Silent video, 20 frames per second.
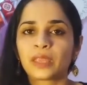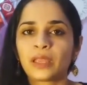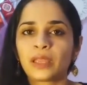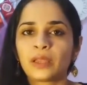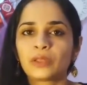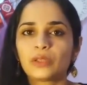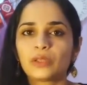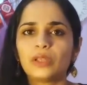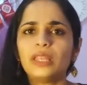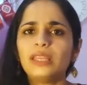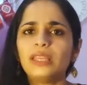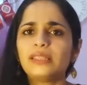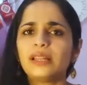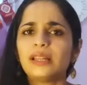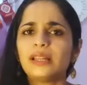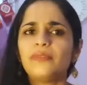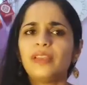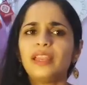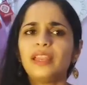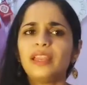So these
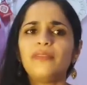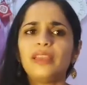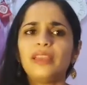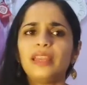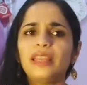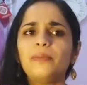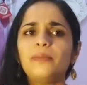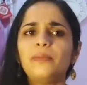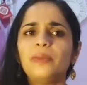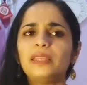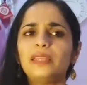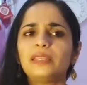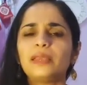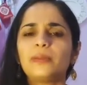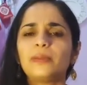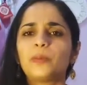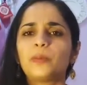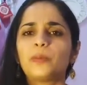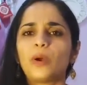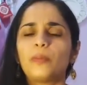are very
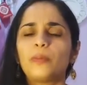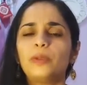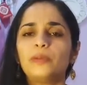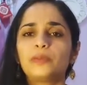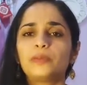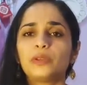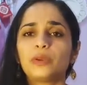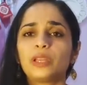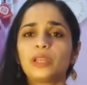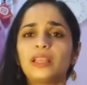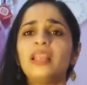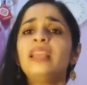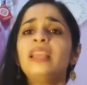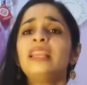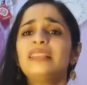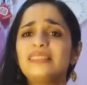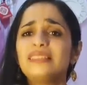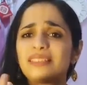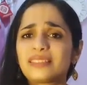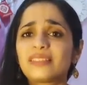basic problems you can.
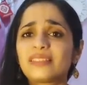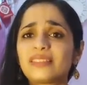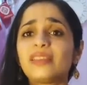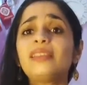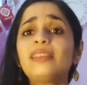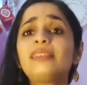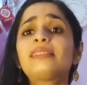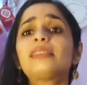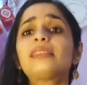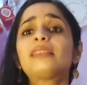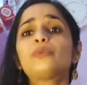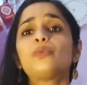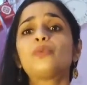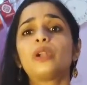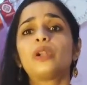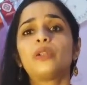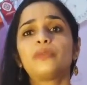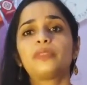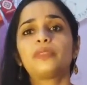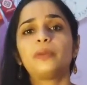Stress is
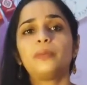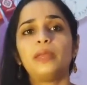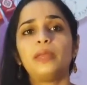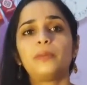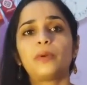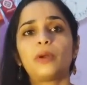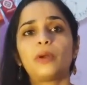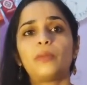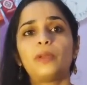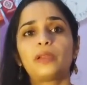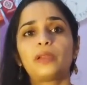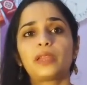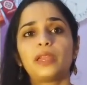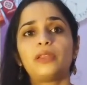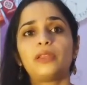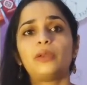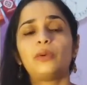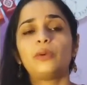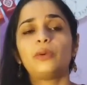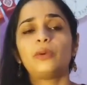one of the main problem.
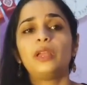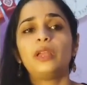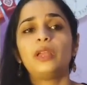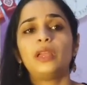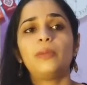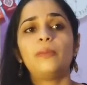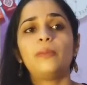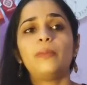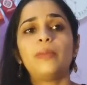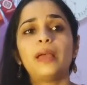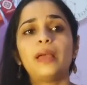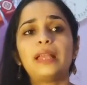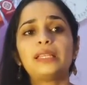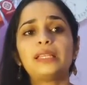Can you imagine?